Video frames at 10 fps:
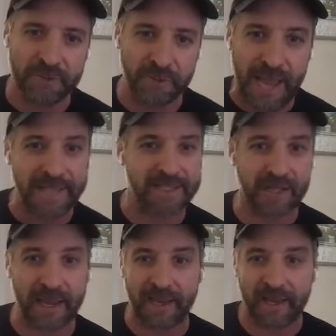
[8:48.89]
So that's
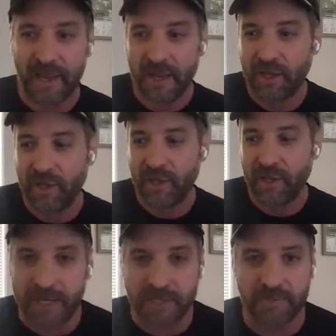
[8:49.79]
like you
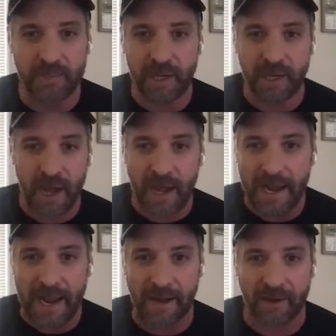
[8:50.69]
would need to be a
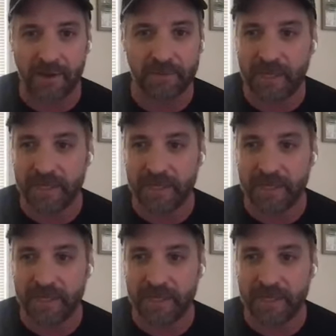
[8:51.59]
kayaker,